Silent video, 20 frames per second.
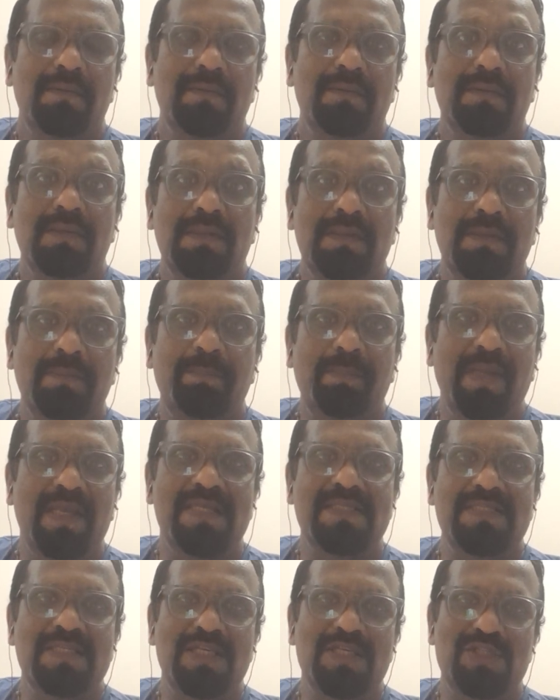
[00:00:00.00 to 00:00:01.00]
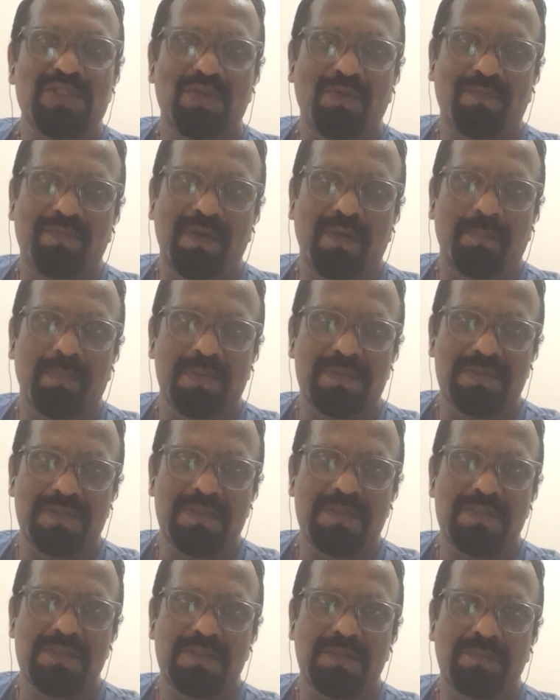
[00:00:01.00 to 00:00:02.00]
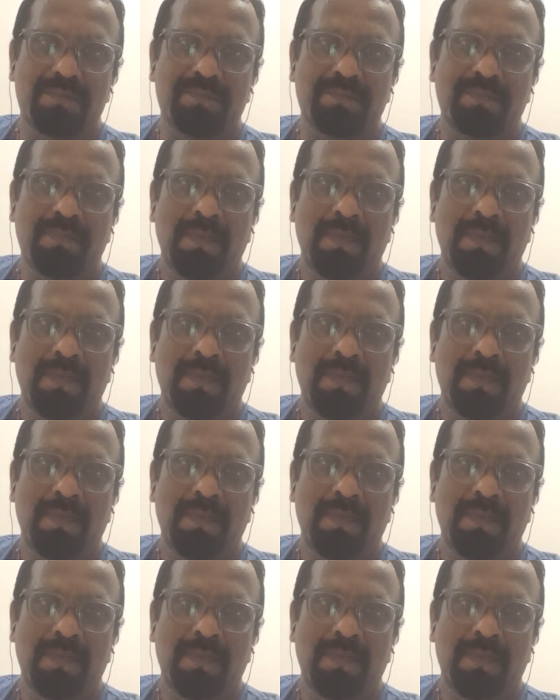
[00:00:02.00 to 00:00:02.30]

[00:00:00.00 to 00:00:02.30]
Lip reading: certain basics of number system